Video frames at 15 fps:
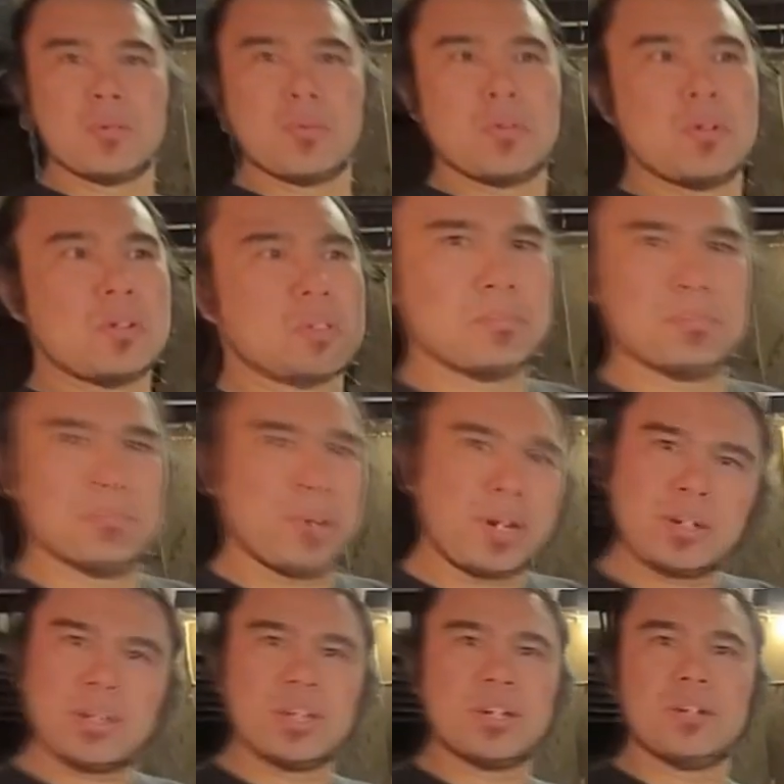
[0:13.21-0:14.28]
work, bring
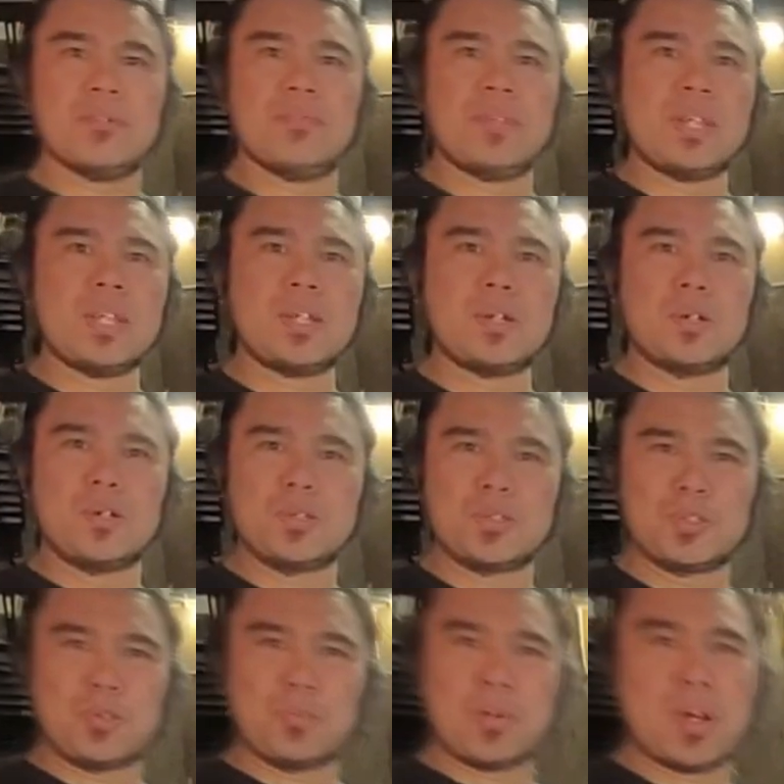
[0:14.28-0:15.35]
their vehicles to
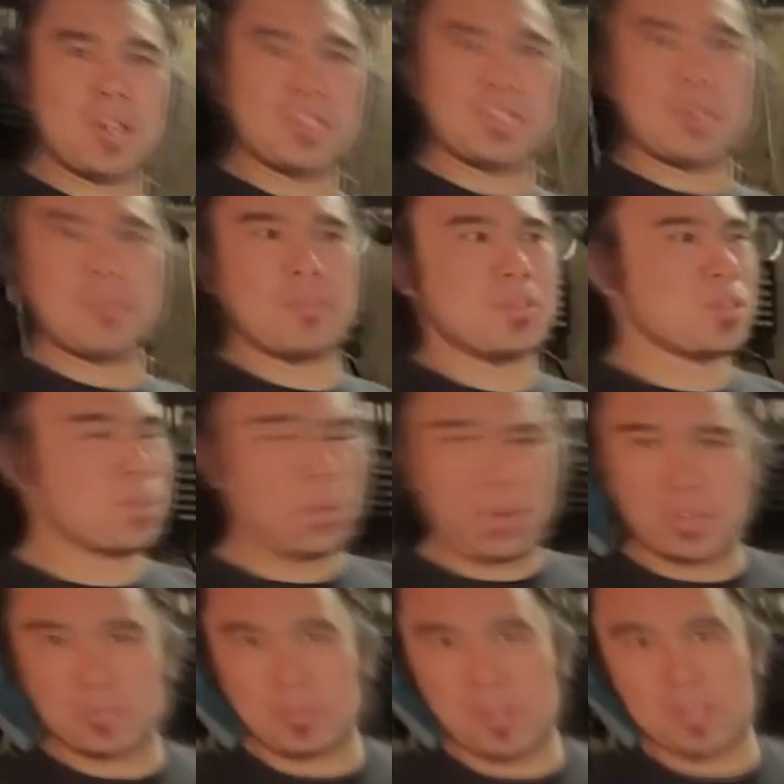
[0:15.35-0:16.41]
the body shop is so
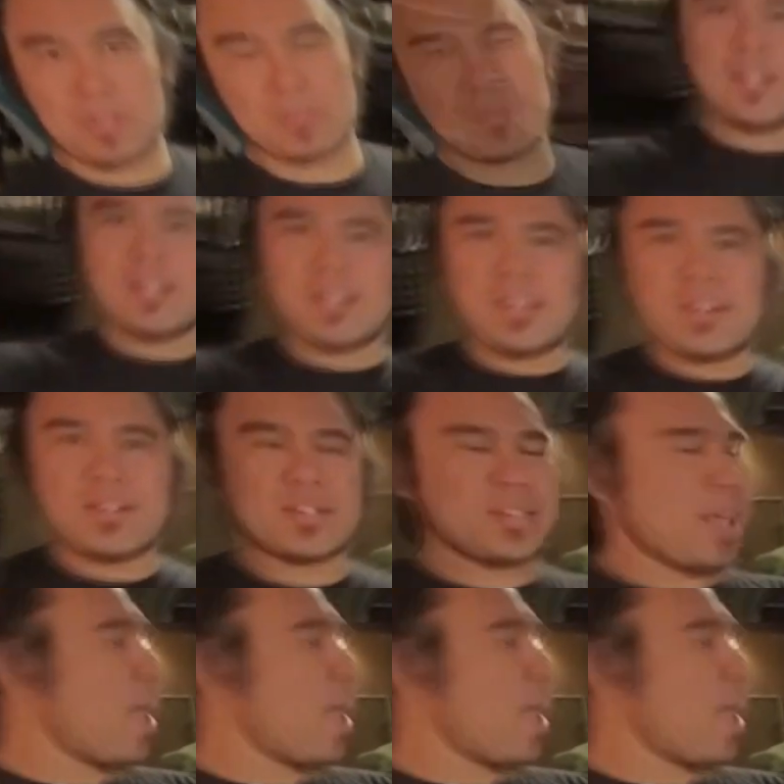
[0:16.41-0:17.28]
expensive. Here is the